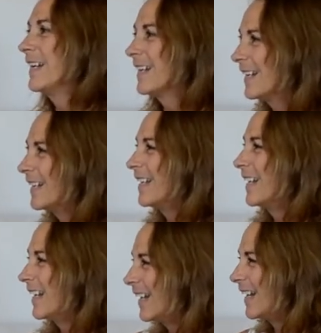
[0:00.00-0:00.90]

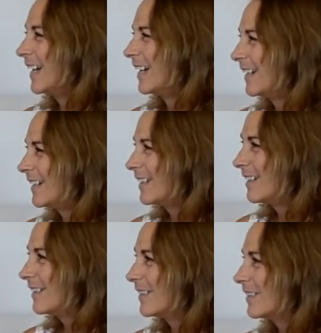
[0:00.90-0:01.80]

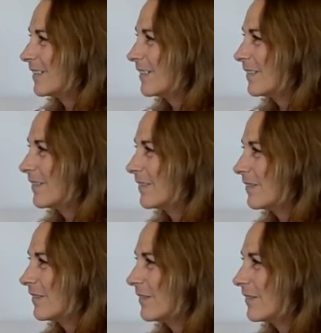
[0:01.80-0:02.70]

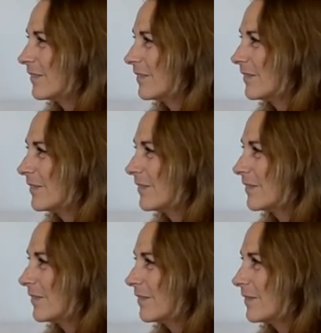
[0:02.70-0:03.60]

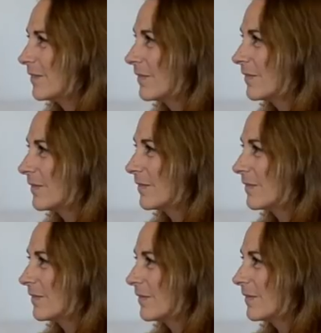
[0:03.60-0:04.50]

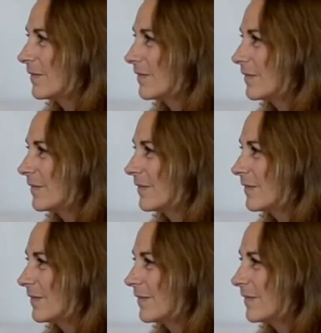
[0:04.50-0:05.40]

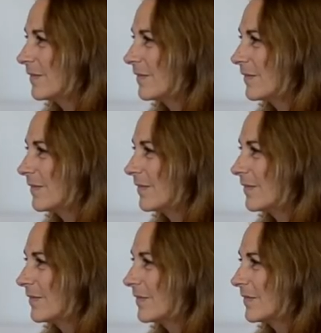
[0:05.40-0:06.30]

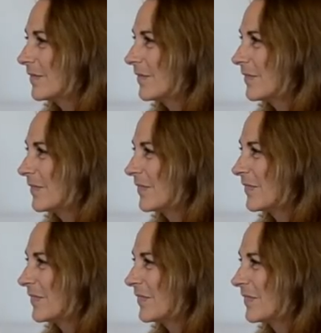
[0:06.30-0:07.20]

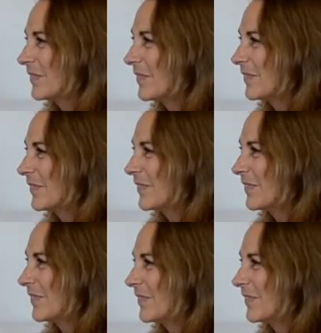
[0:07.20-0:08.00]
No words are spoken by the person on screen.